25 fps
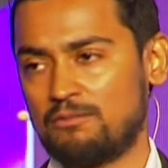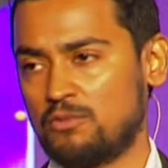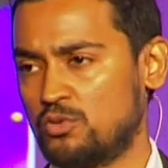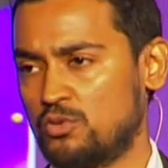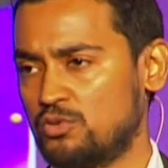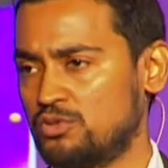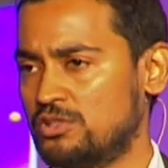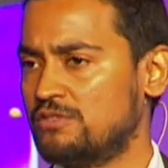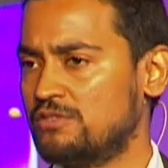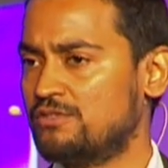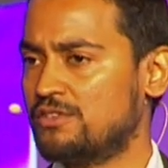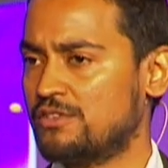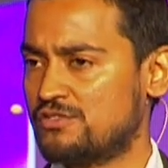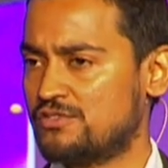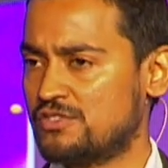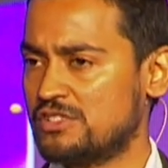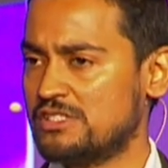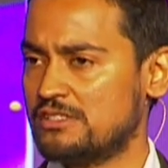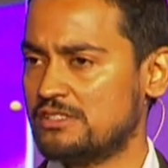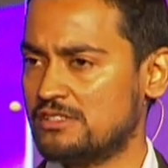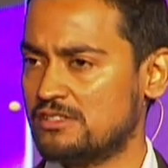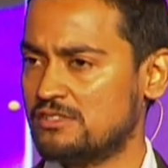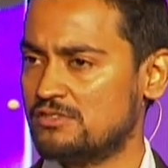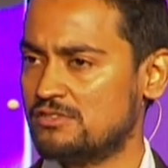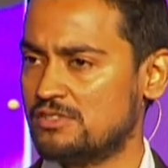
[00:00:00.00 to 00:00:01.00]
more than
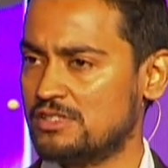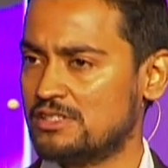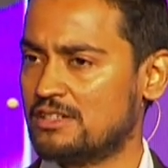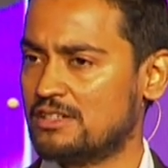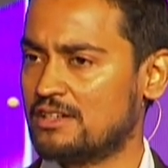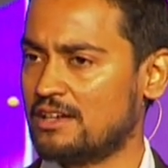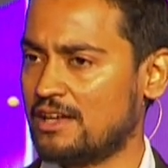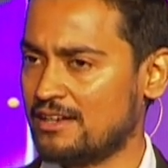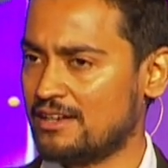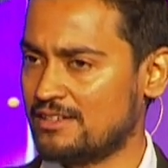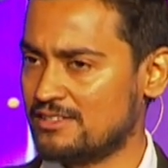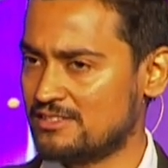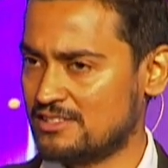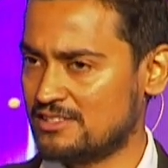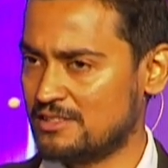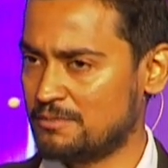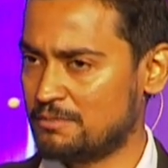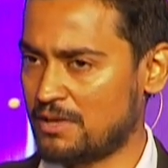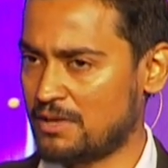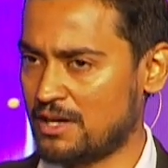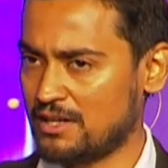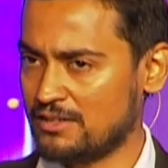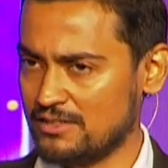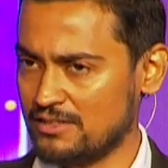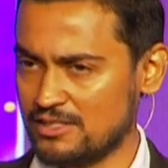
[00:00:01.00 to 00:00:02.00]
1,500 clients and
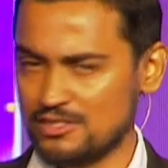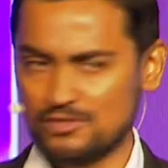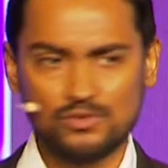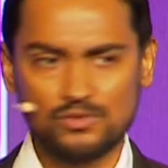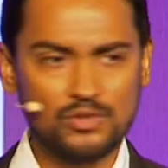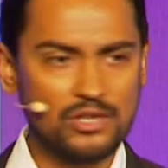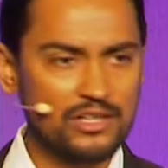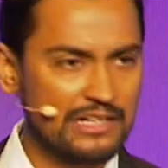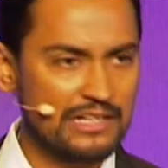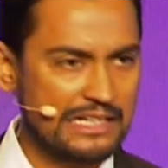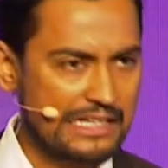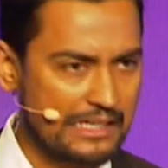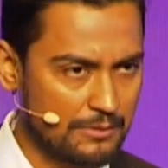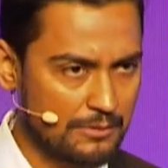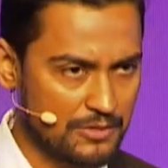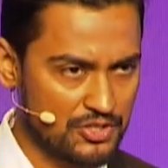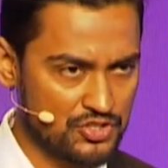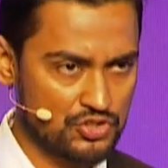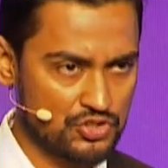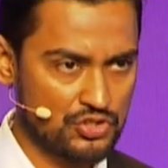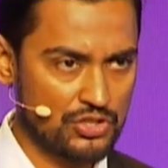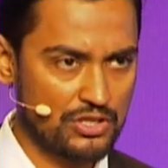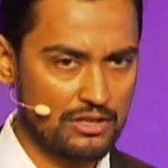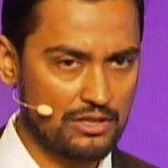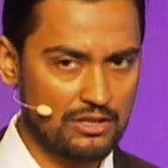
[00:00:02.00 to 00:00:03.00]
partners. We are a
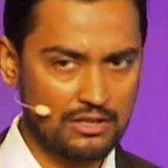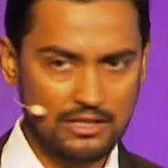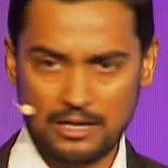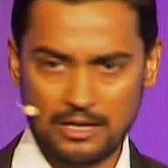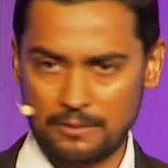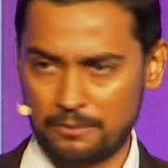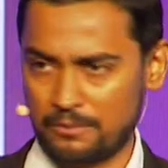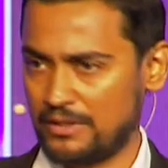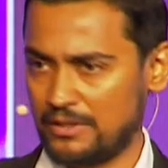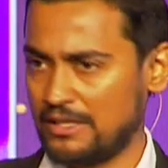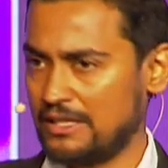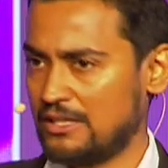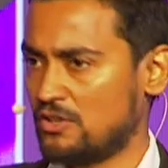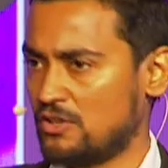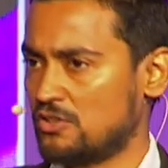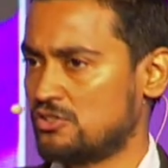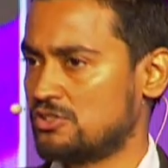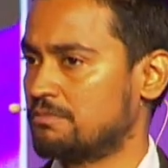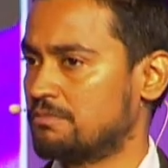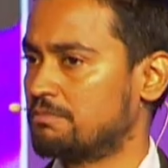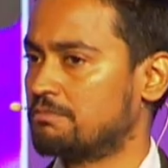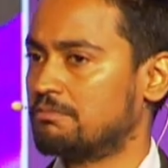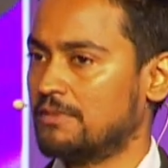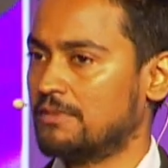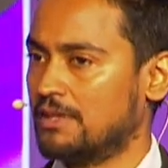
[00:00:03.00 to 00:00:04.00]
commercial company,
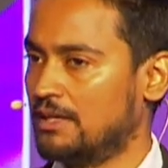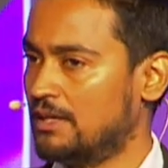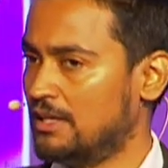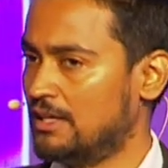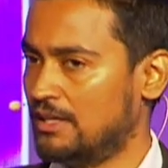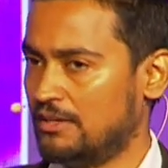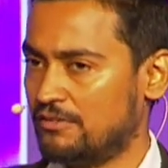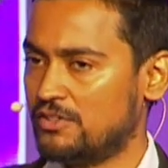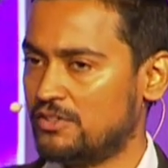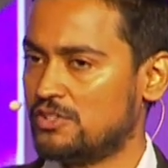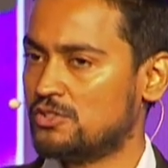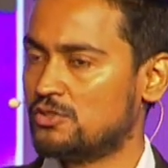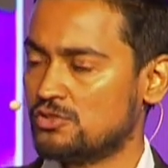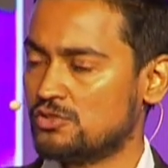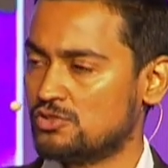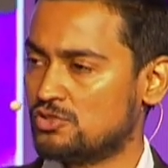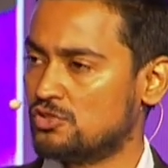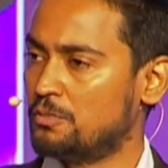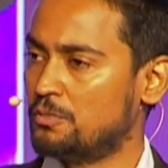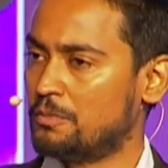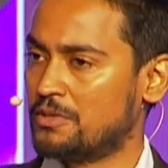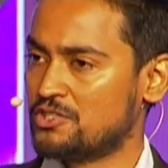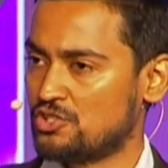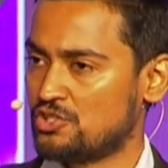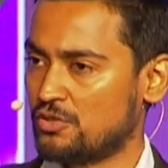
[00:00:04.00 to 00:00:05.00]
we don't do
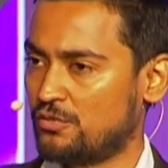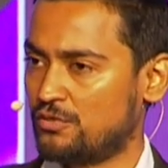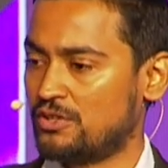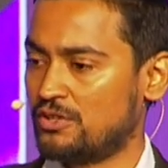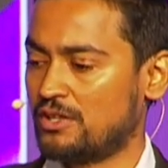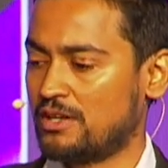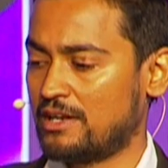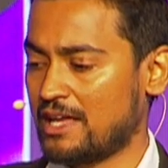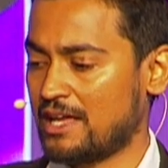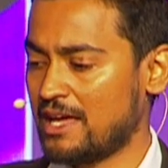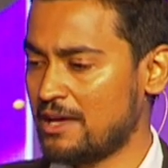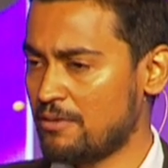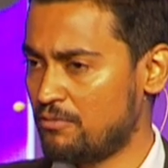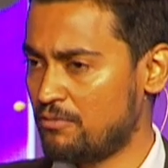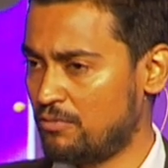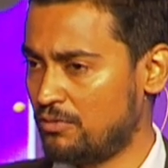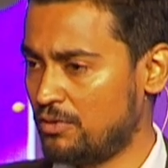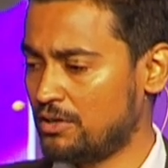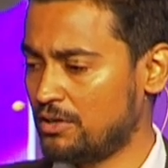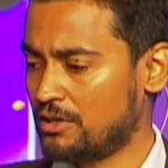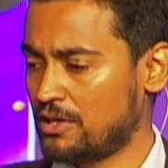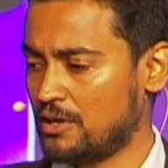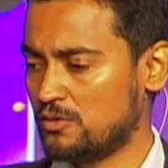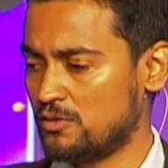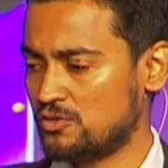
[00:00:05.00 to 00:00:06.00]
much of the lab
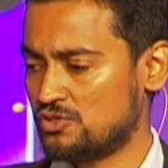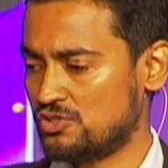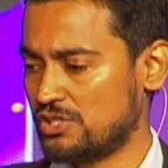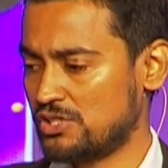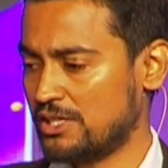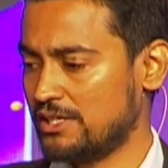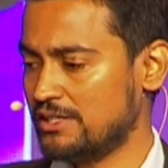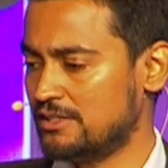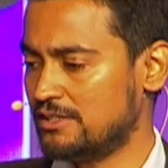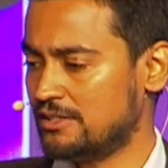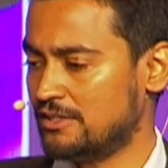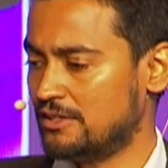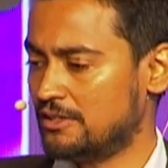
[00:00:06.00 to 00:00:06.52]
work outside.